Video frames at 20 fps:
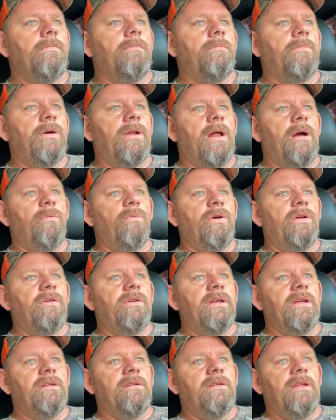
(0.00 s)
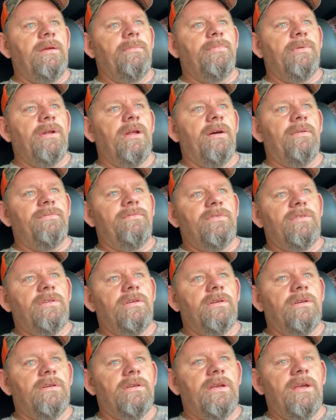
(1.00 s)
but I will get deep enough
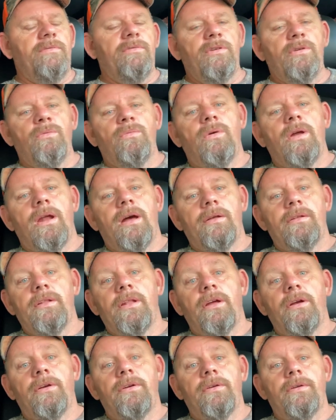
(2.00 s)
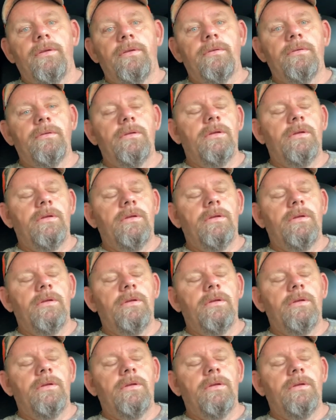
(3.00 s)
to give you what I learned.